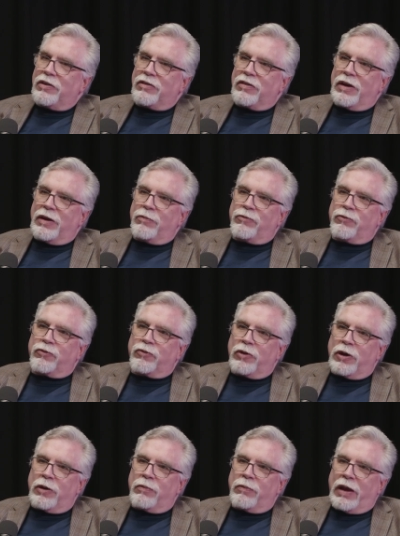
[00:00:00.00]
Tim,
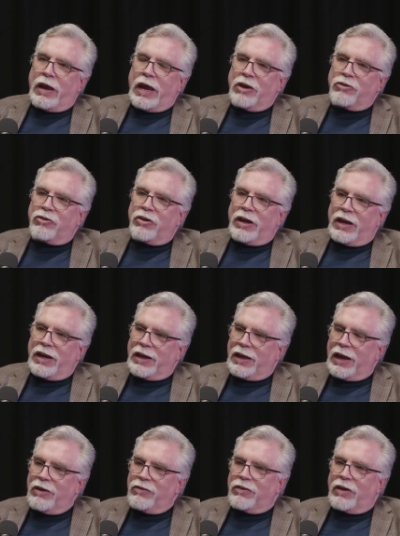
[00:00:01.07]
from actually a
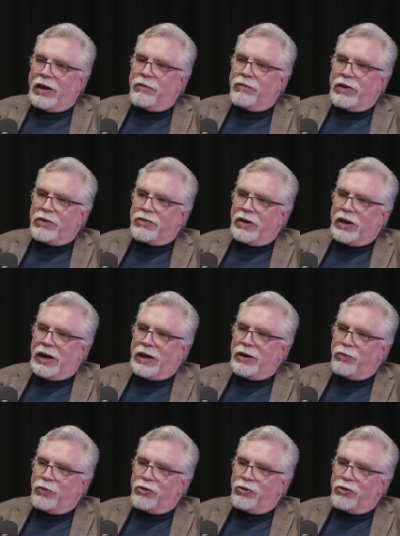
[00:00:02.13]
case I investigated,